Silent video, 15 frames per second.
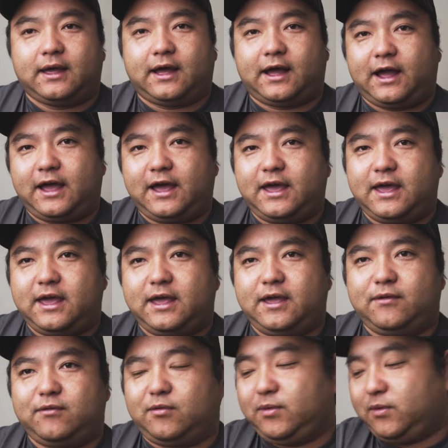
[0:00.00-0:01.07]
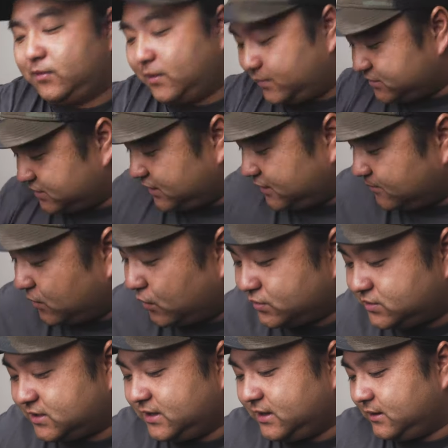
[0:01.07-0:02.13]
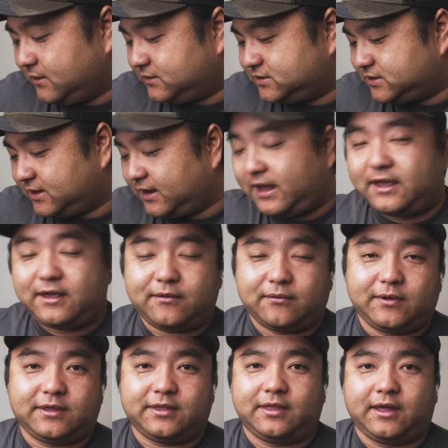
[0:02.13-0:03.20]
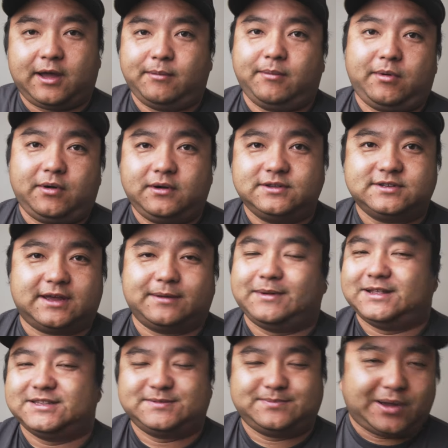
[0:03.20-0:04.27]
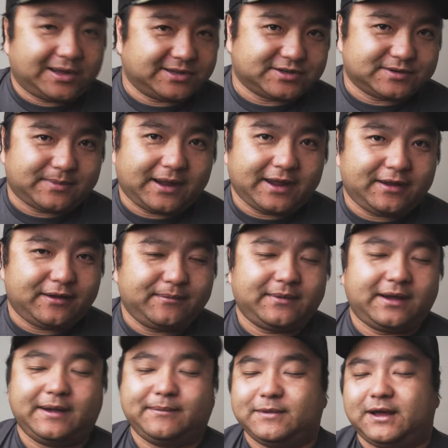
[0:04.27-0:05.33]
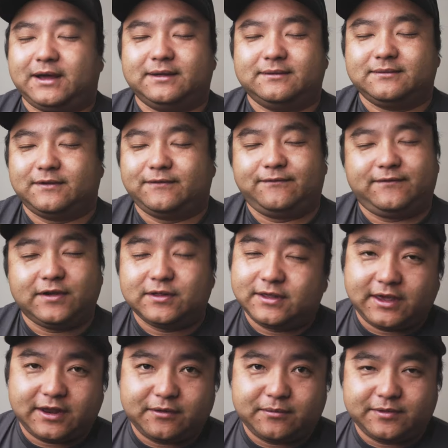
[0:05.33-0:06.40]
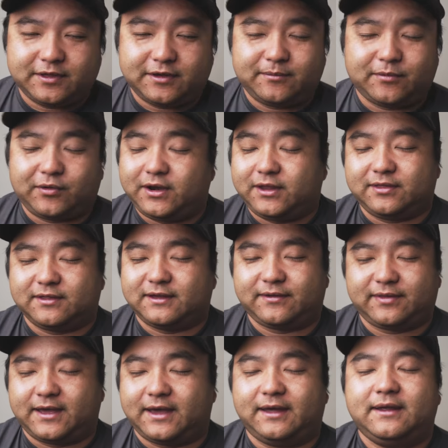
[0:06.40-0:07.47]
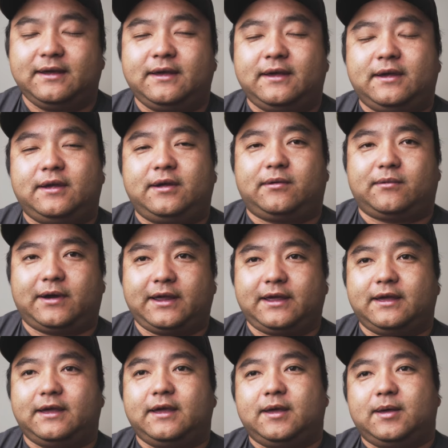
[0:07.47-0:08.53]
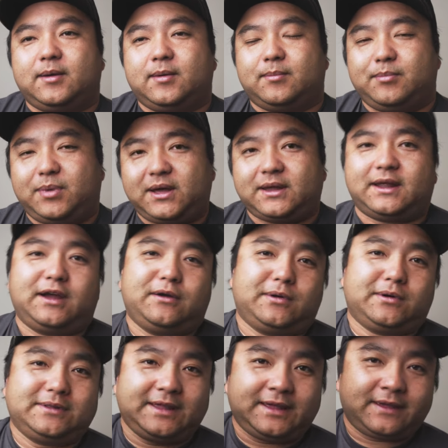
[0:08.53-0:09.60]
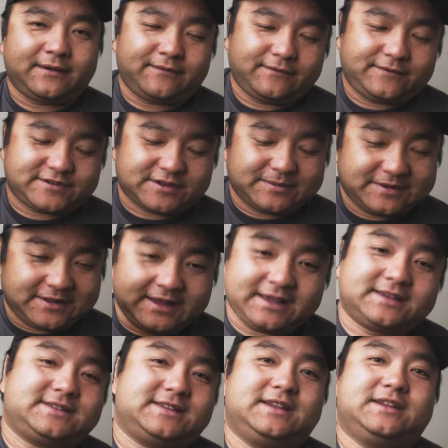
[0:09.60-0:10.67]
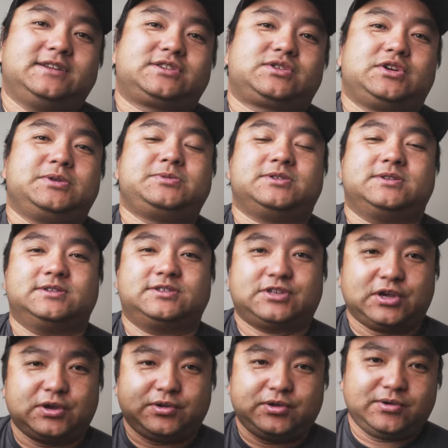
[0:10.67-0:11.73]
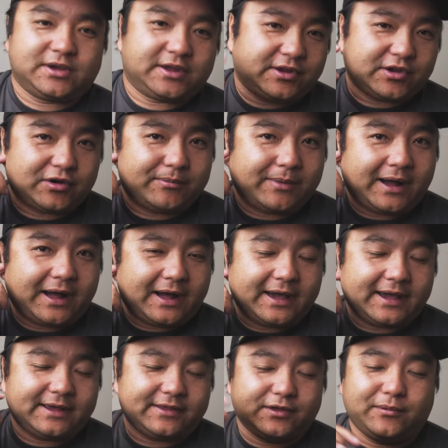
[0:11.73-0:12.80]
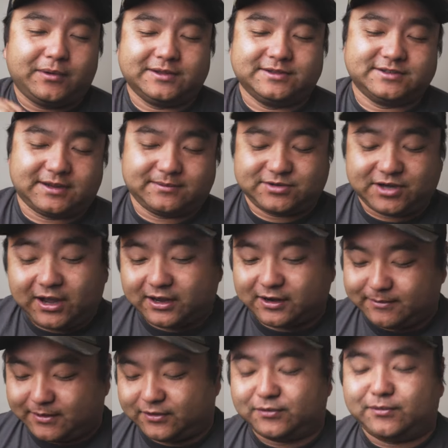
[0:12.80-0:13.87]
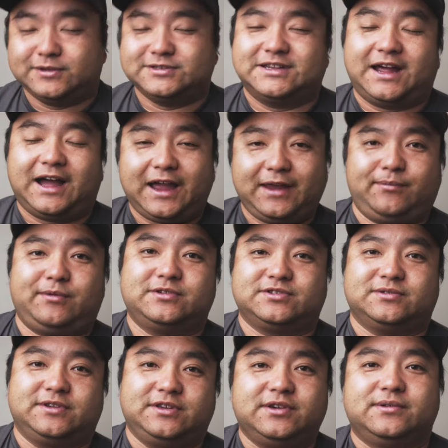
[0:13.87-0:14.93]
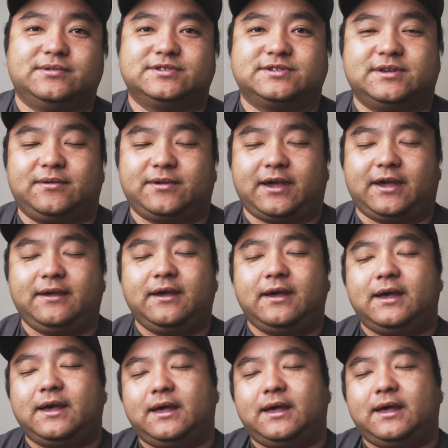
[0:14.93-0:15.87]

I will be representing mostly today with Humminbirds. I'm not sponsored by them. I'm not affiliated with them or anything like that, right? But I will leave some links in the description so you can go buy the ones I'm talking about, the ones that I personally use, okay?